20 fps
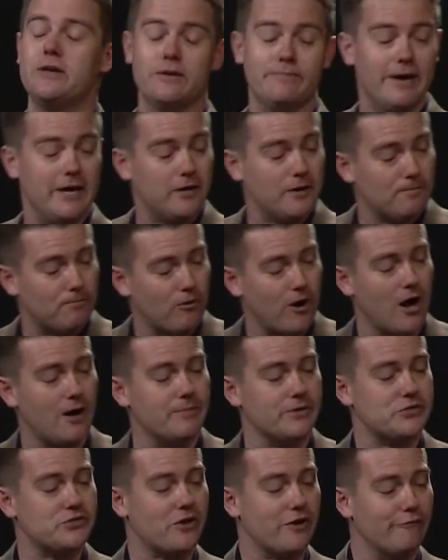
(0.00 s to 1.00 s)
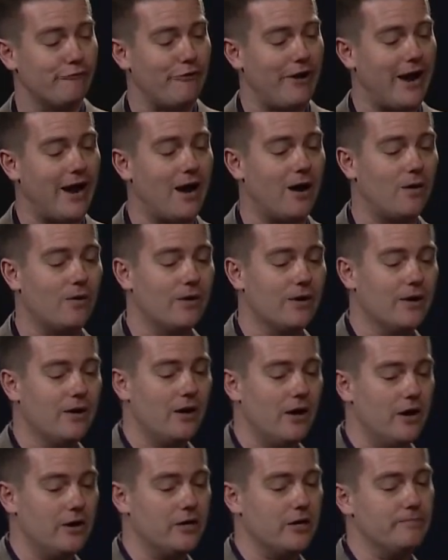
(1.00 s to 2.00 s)
to make a promise, a vow,
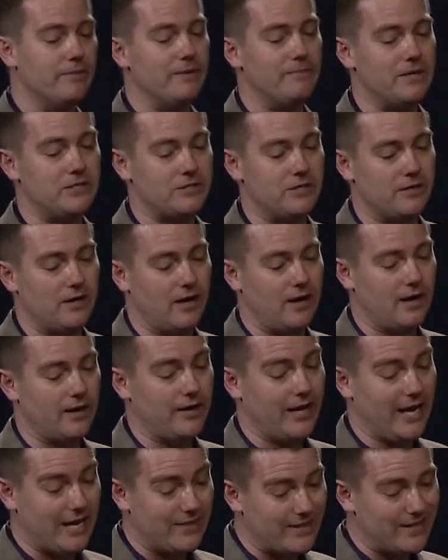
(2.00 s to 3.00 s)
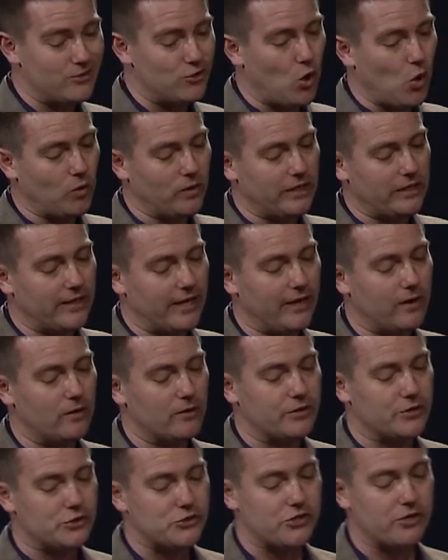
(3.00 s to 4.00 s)
a commitment to God, and then to only later
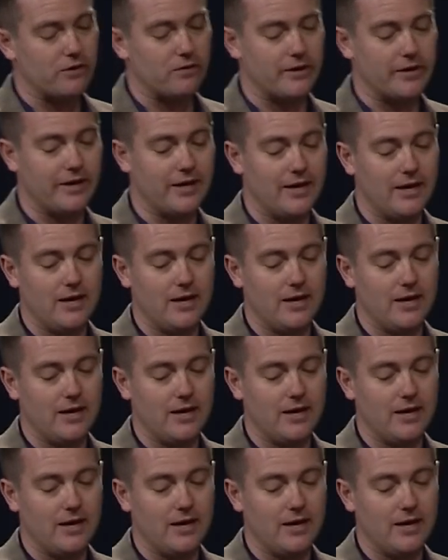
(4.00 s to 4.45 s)
consider it.